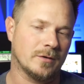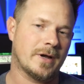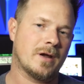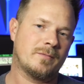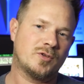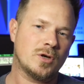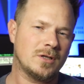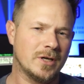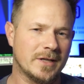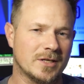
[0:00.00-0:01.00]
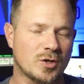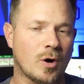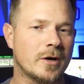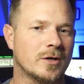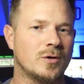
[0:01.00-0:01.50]
Now, I took a look at this
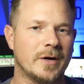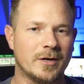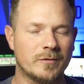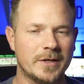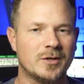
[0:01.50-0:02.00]
article, and it really